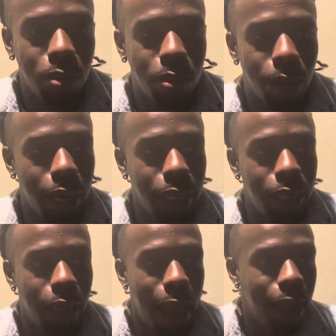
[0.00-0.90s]
Right?
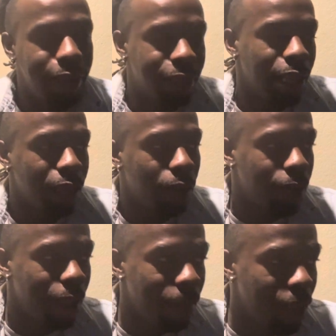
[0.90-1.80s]
Now he's thinking,
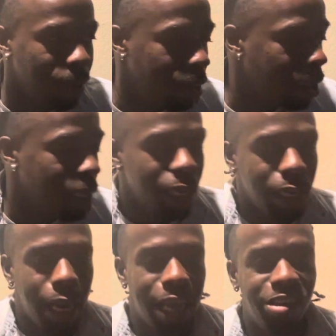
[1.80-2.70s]
okay, maybe
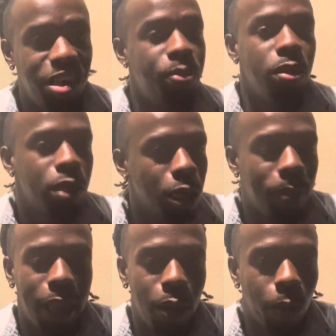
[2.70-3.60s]
that cheap hookup
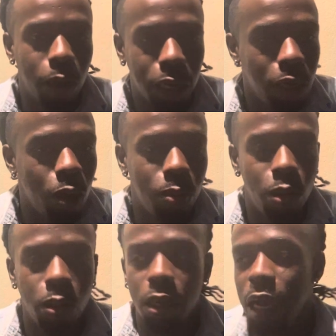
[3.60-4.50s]
ain't working no
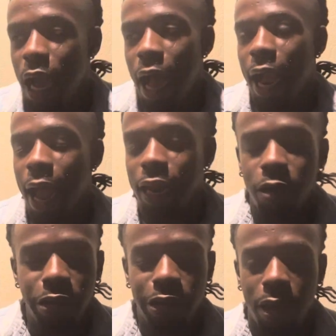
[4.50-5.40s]
more. I gotta
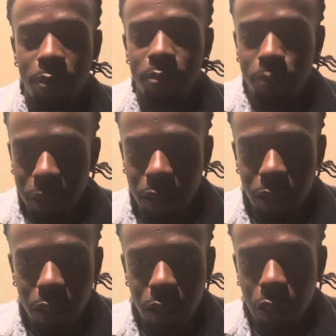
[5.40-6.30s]
do something bigger.
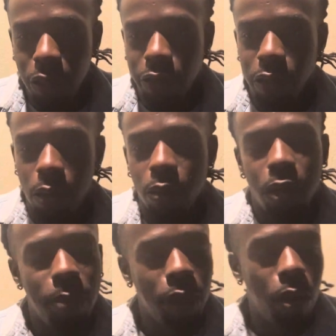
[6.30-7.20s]
So
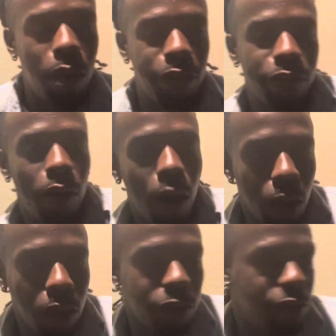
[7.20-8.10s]
let me go hustle
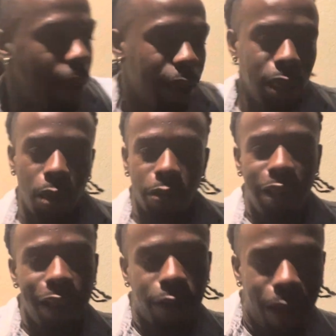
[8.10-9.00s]
harder so I can go
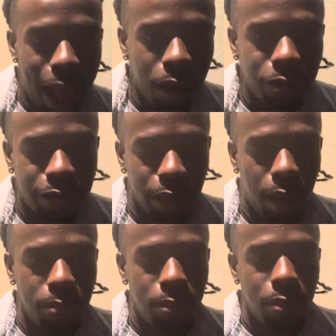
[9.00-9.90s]
take her out or
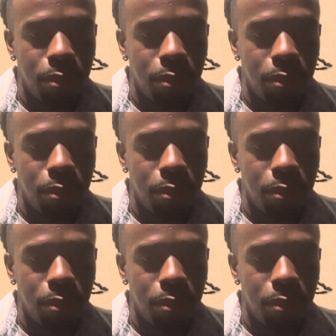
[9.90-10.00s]
something.